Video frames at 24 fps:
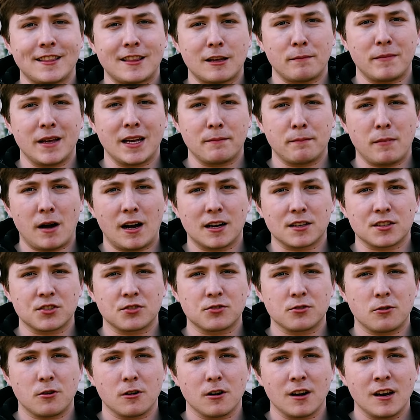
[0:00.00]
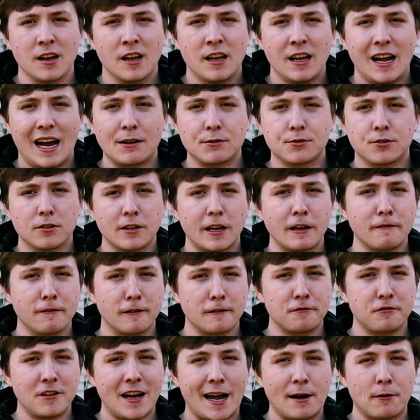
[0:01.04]
at the big box store. I was looking for
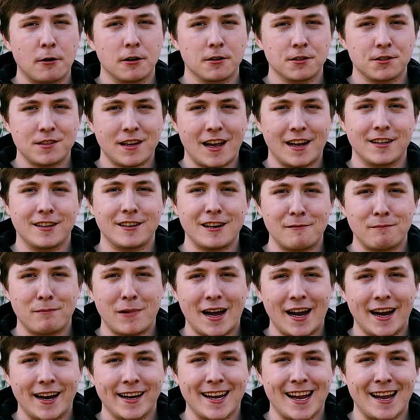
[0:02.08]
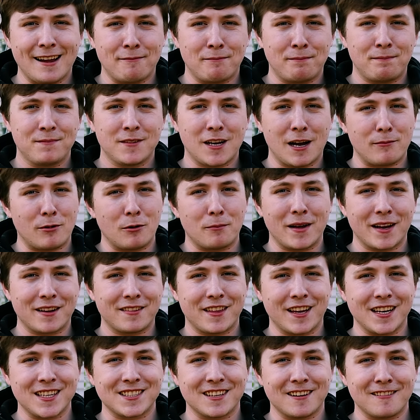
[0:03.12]
flowers, ended up buying a couple big
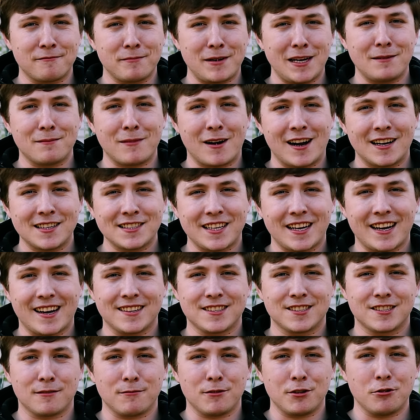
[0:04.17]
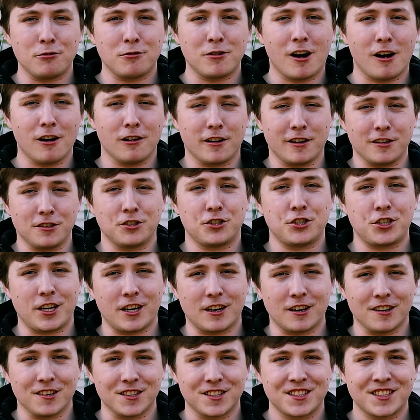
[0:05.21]
things of peat moss and some new garden
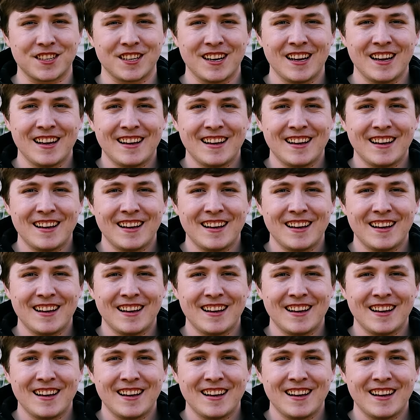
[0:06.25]
shears.